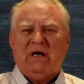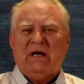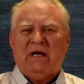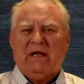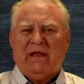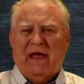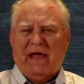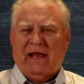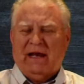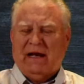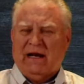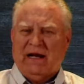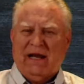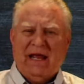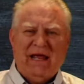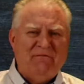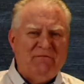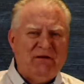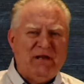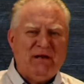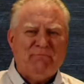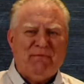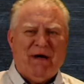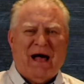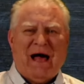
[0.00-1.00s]
they didn't leave
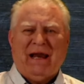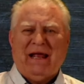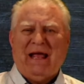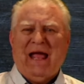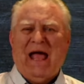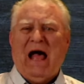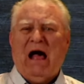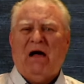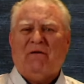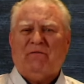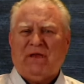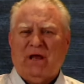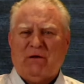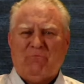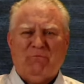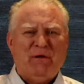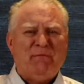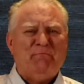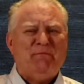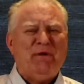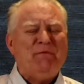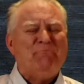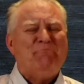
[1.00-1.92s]
anybody out that would be